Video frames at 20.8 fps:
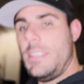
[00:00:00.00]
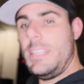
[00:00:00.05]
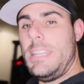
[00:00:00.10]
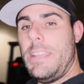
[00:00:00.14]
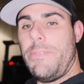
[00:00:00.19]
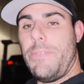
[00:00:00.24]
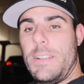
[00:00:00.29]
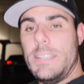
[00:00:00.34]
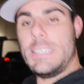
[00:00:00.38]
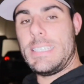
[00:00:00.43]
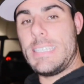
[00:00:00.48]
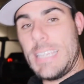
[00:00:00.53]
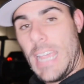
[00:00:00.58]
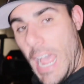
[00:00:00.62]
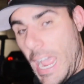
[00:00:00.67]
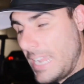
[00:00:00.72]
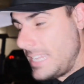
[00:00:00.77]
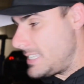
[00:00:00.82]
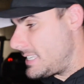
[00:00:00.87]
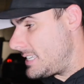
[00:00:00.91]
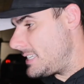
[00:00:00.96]
the different
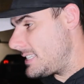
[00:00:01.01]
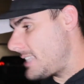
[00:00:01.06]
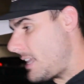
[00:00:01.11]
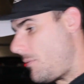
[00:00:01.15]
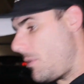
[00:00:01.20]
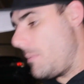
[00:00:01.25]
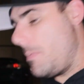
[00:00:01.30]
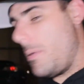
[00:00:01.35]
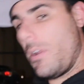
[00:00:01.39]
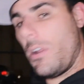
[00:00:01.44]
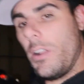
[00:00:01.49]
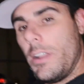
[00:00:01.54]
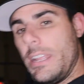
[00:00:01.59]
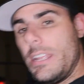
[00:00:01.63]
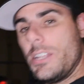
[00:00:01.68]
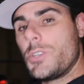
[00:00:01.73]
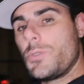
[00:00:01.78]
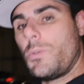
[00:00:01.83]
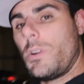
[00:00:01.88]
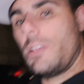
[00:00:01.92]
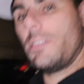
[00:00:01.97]
sizes that we put on
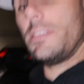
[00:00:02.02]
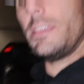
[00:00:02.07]
each one of